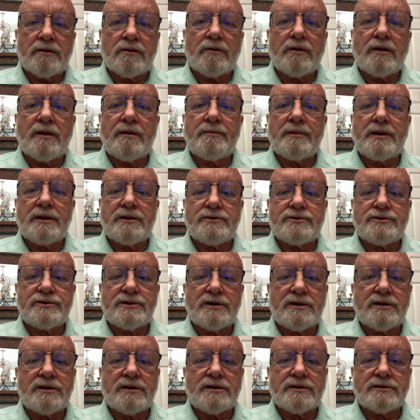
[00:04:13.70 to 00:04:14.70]
Give me
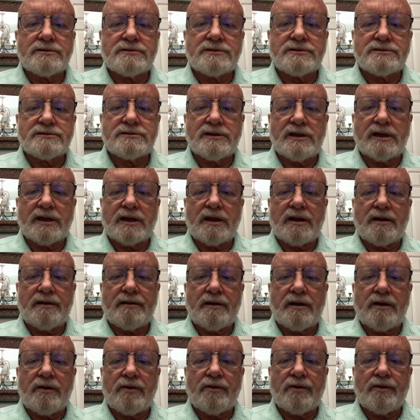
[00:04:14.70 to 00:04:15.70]
just a second
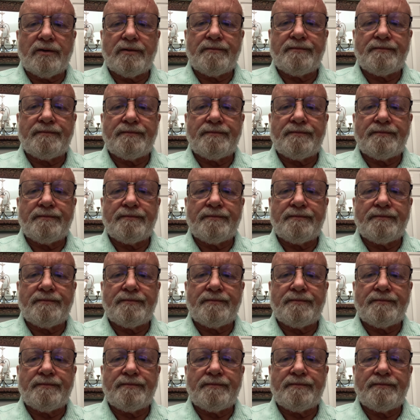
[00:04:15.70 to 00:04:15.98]
here.